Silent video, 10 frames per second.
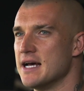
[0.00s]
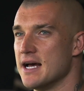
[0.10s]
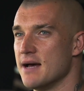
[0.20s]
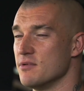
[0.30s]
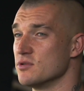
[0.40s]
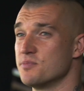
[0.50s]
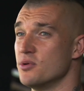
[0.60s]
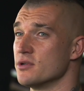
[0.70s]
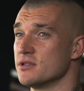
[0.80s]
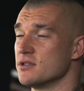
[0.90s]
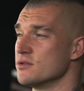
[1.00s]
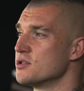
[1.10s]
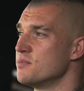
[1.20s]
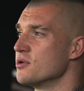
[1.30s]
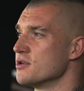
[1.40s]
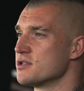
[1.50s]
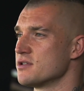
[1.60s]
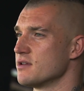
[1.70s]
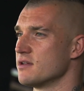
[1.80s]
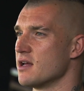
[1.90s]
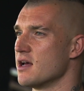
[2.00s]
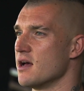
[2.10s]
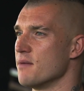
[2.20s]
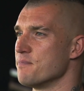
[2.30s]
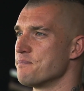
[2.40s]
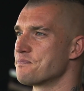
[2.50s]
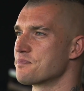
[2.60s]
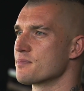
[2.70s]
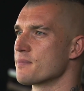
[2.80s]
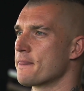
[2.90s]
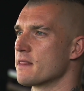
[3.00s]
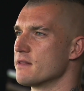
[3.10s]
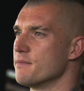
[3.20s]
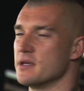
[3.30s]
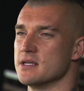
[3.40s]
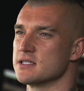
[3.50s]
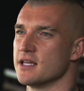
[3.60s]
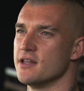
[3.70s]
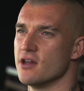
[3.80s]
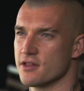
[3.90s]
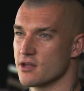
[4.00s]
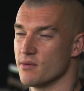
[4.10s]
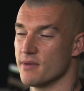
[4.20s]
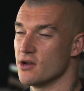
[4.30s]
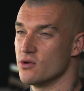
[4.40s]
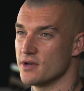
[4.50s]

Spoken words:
It was to put us the biggest lead that I think we've been all